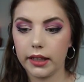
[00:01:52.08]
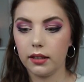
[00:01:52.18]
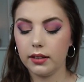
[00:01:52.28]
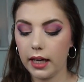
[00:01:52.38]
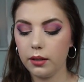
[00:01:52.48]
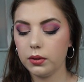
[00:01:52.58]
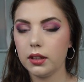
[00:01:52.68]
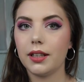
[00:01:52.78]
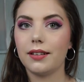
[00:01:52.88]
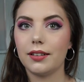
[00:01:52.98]
I got that
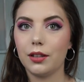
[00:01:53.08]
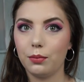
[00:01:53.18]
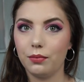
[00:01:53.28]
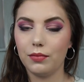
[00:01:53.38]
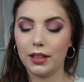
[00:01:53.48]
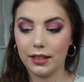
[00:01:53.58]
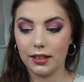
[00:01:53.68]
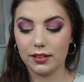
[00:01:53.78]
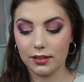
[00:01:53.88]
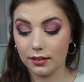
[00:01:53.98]
one and the uh,